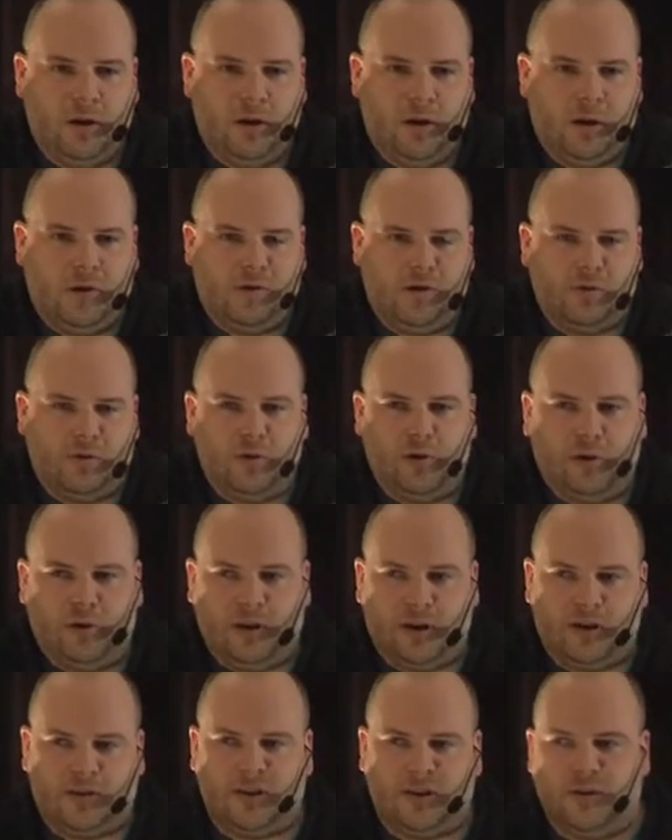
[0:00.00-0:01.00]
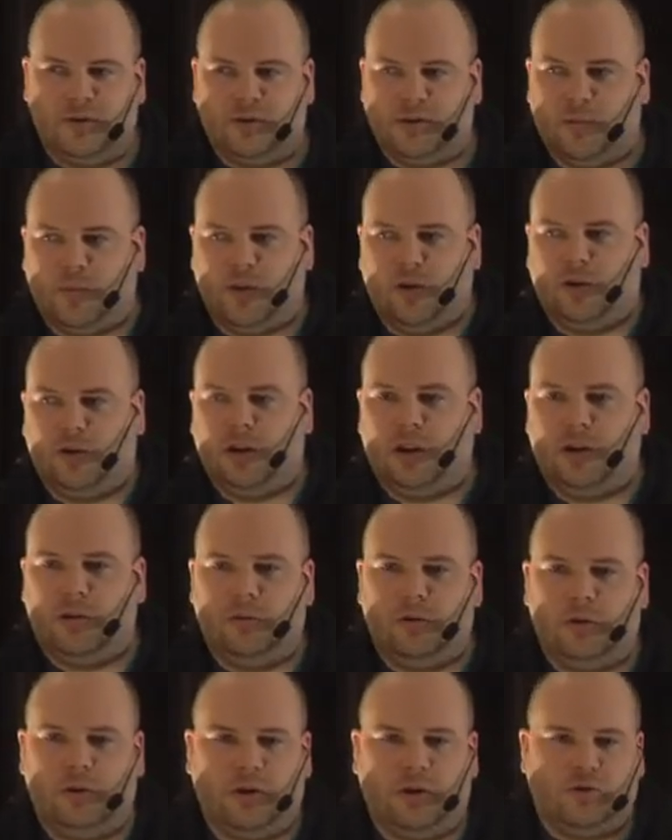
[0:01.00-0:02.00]
if you're really into
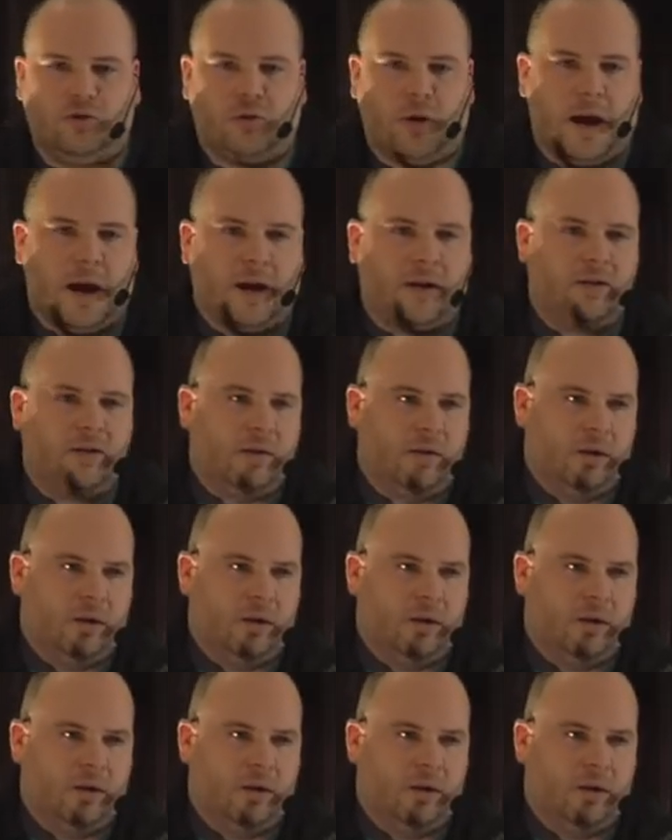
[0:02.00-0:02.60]
usability, you can track